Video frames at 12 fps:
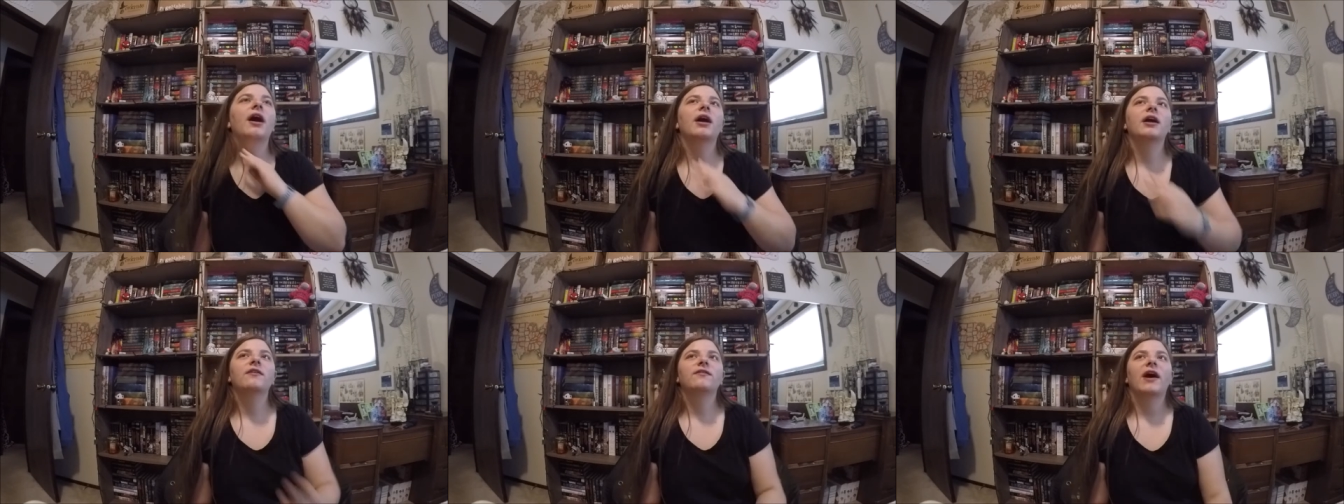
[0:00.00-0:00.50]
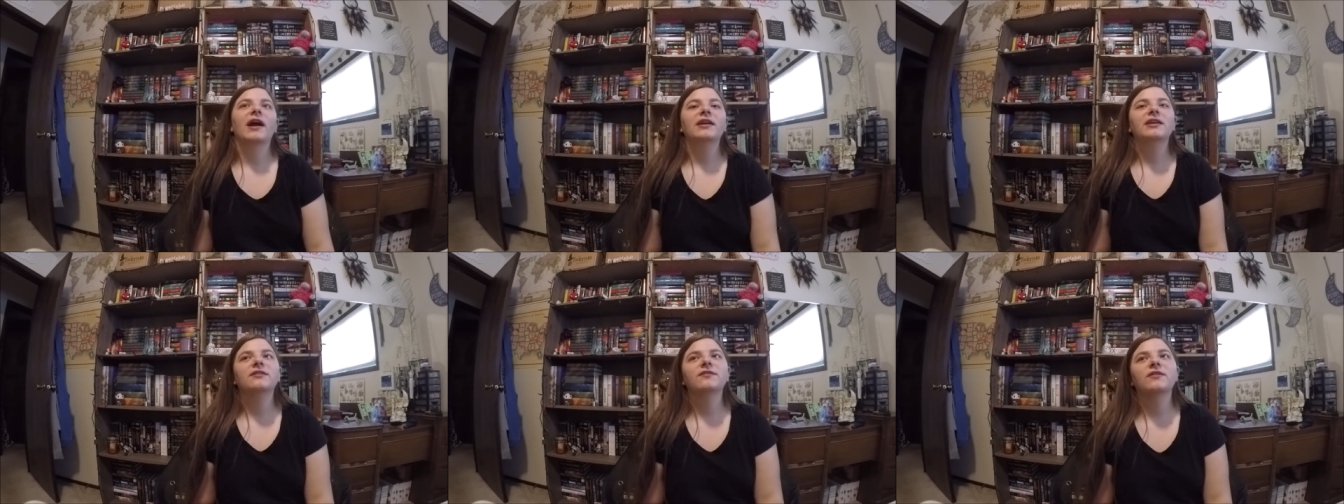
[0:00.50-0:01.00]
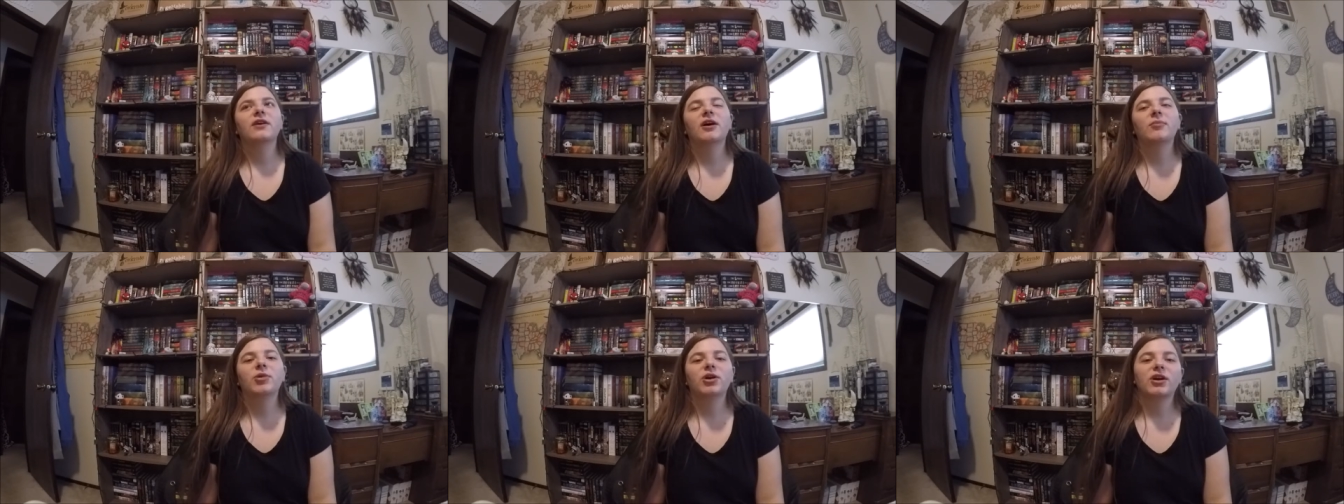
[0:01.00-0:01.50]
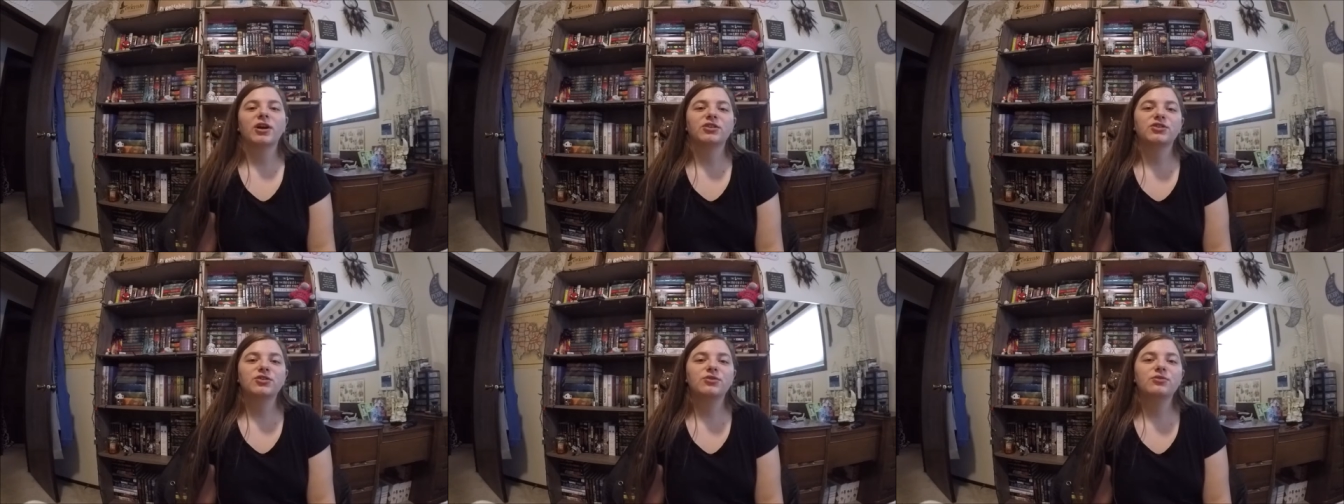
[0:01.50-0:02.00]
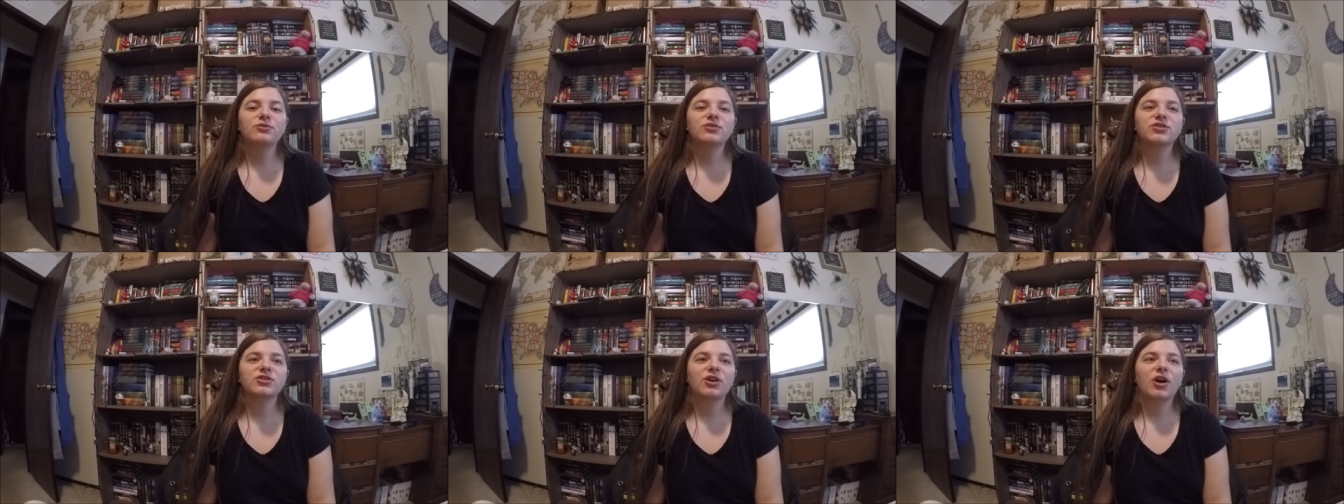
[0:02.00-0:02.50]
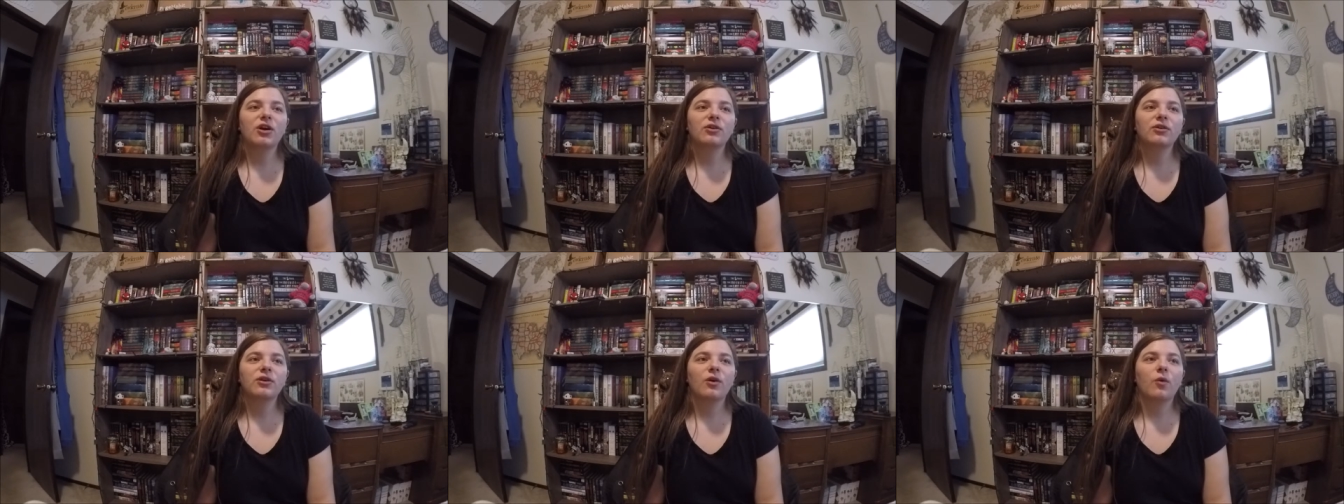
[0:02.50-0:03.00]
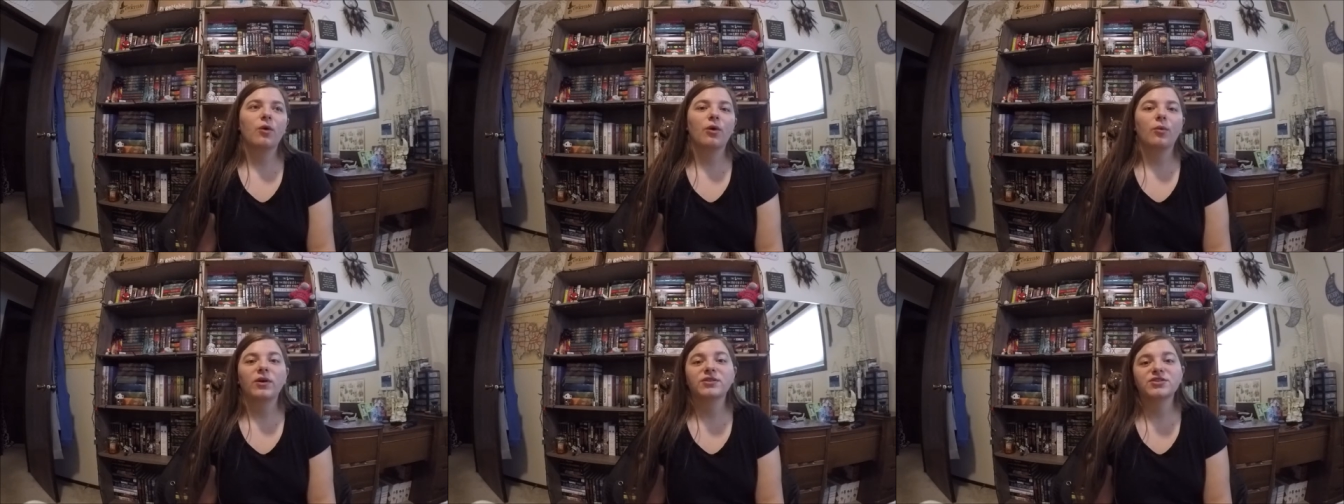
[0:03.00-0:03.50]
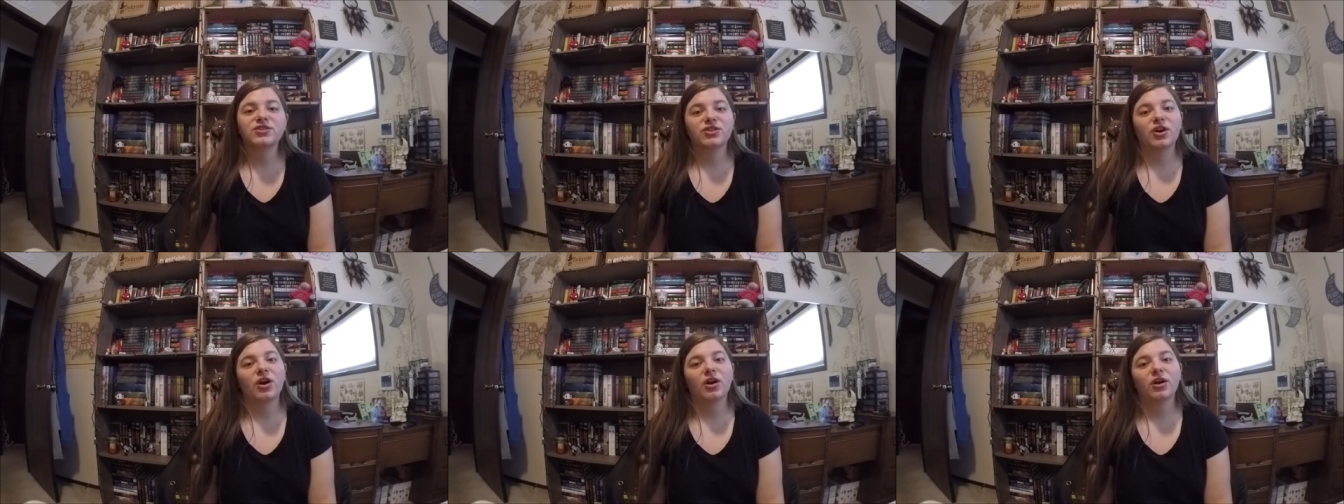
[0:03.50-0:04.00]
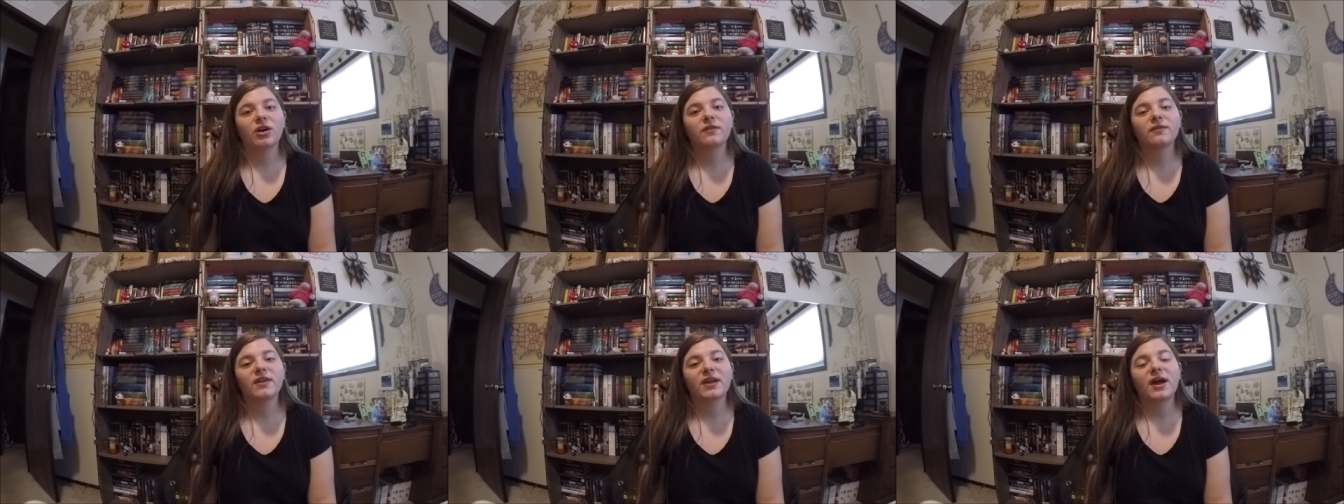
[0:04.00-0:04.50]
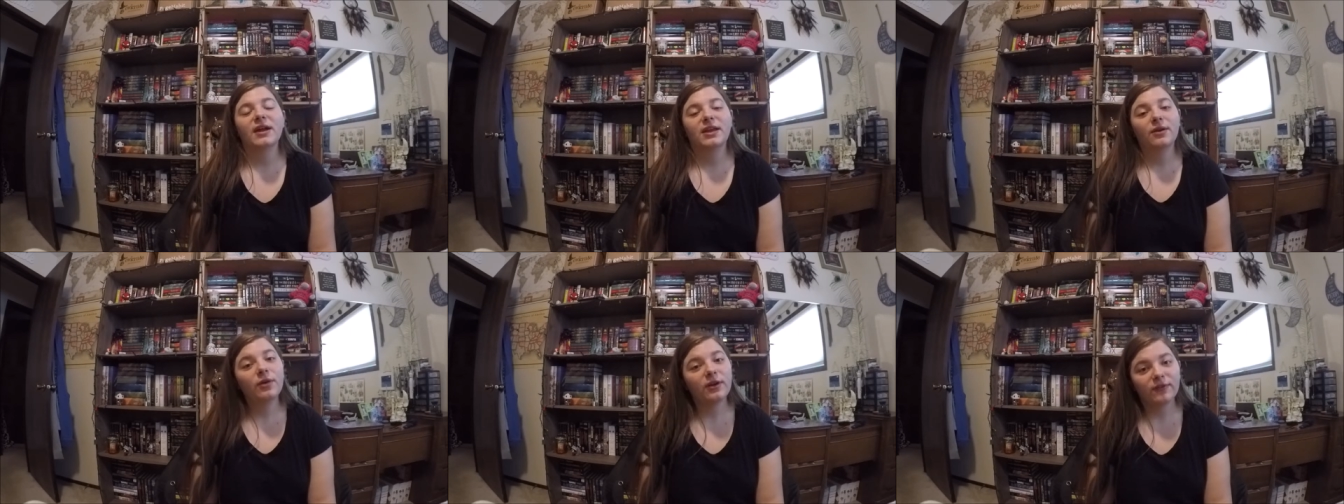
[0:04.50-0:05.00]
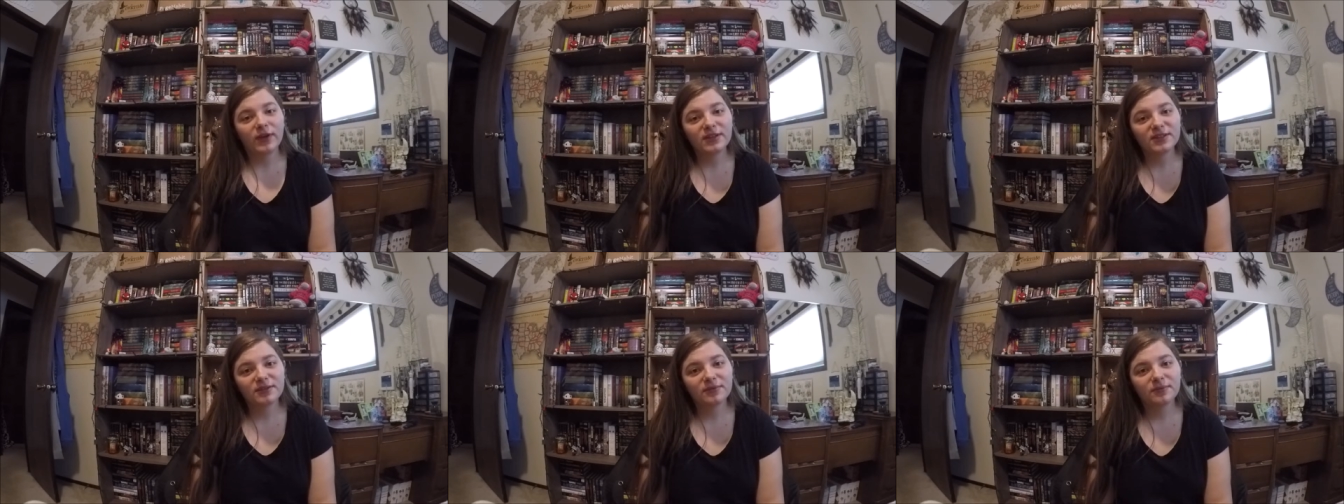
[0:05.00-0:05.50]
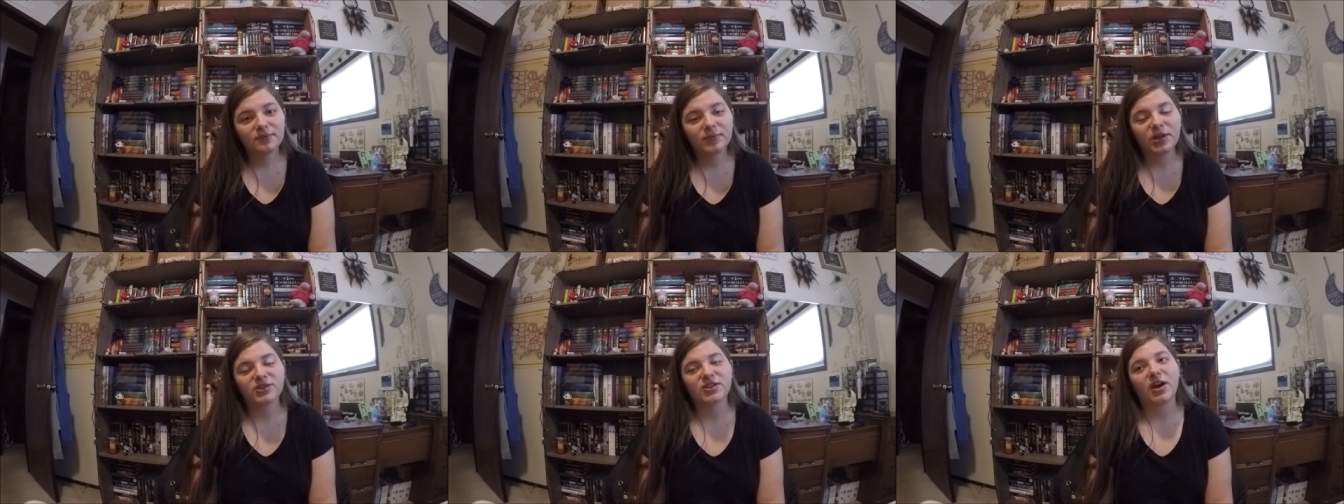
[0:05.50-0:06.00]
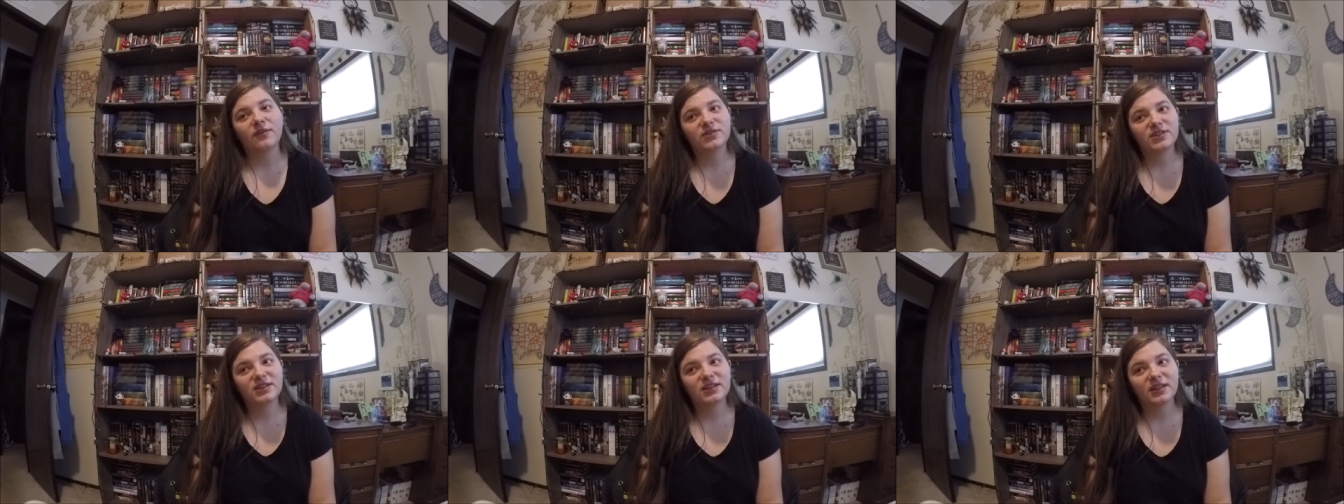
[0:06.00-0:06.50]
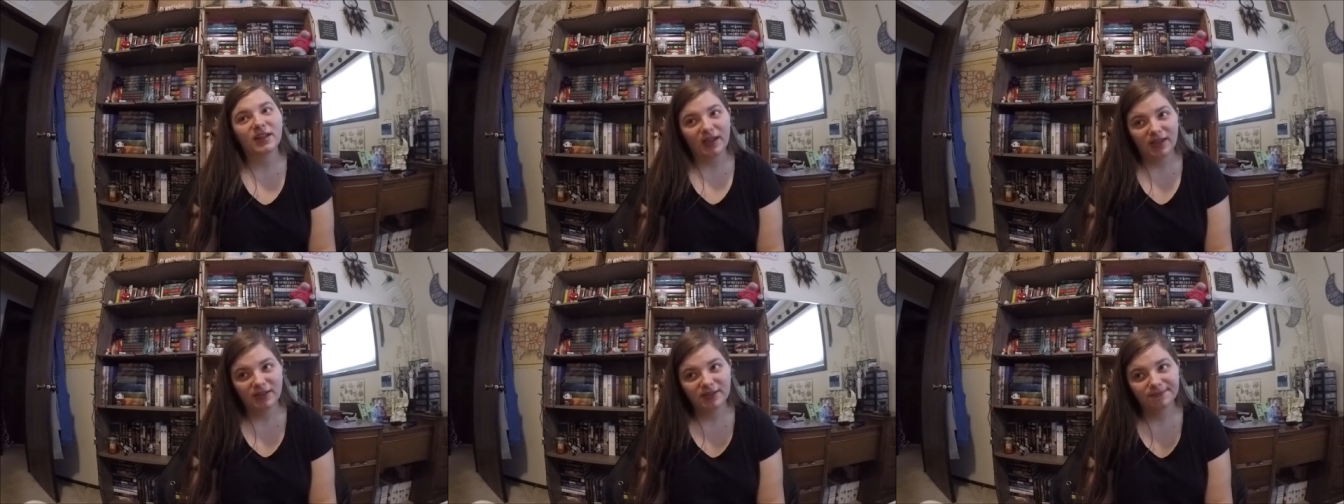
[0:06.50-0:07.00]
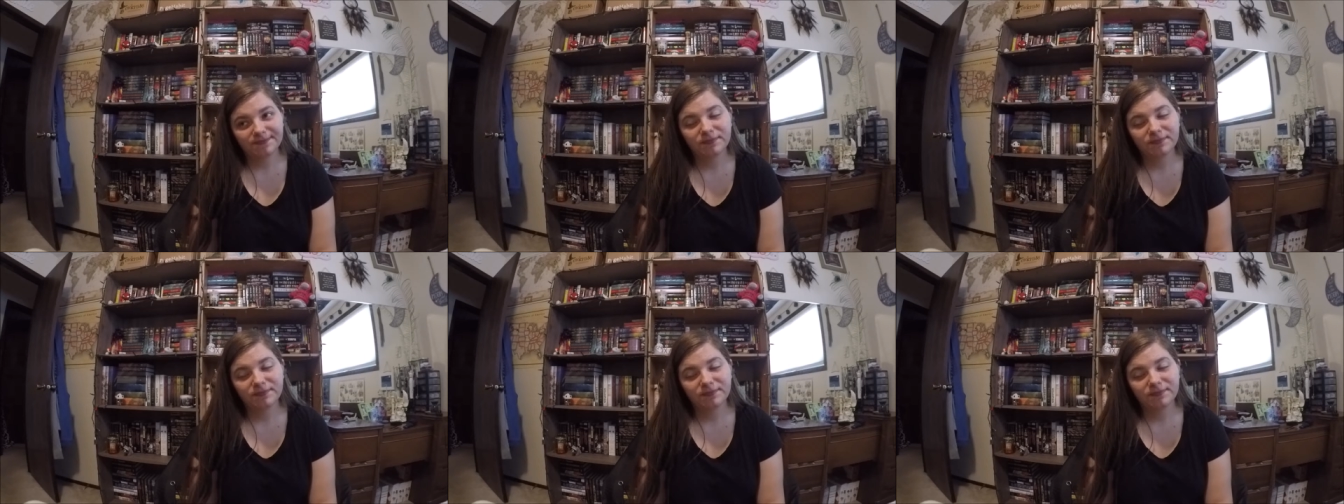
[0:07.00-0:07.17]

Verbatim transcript: if I give a book a two star or one star, then I get rid of it because I obviously didn't like it.